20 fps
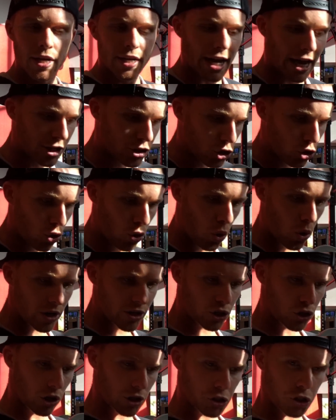Okay, so
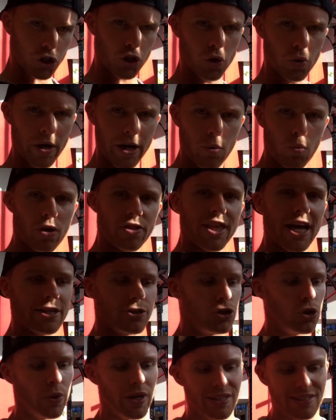always trying to screw in, and what
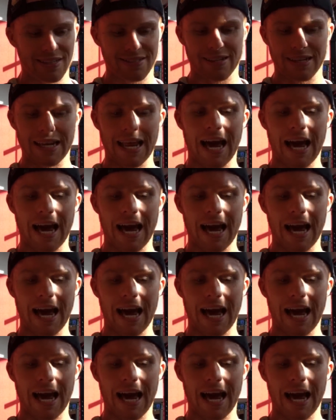that's doing is it's